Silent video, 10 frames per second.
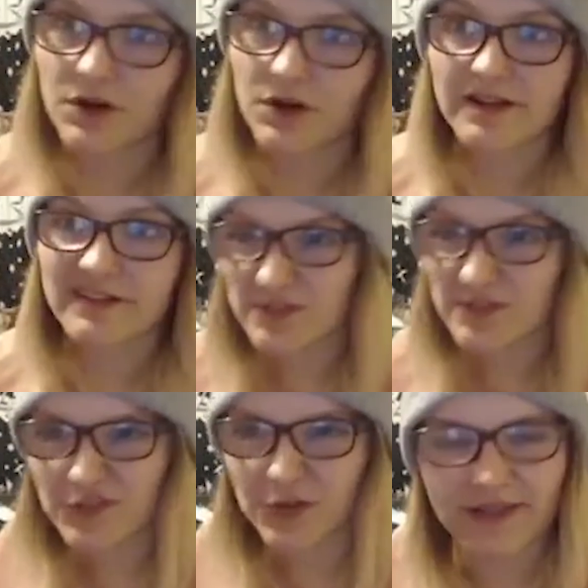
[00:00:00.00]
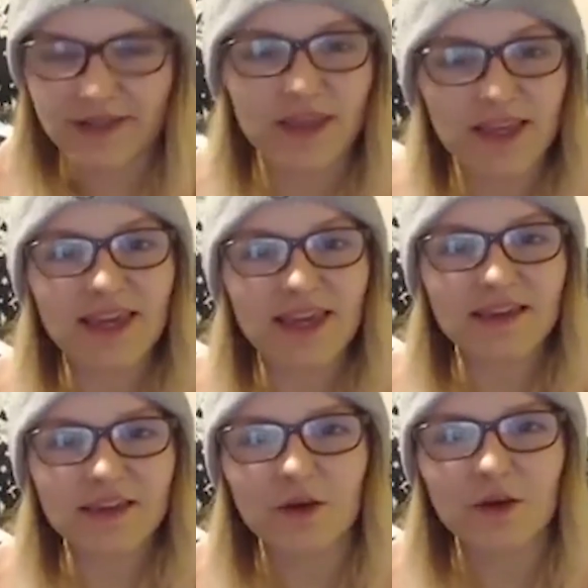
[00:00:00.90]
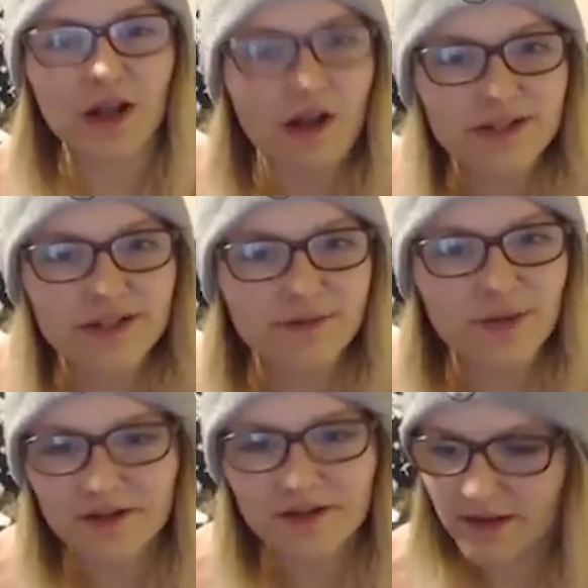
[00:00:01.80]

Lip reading: Eisel is truly thinking. I can't read his mind.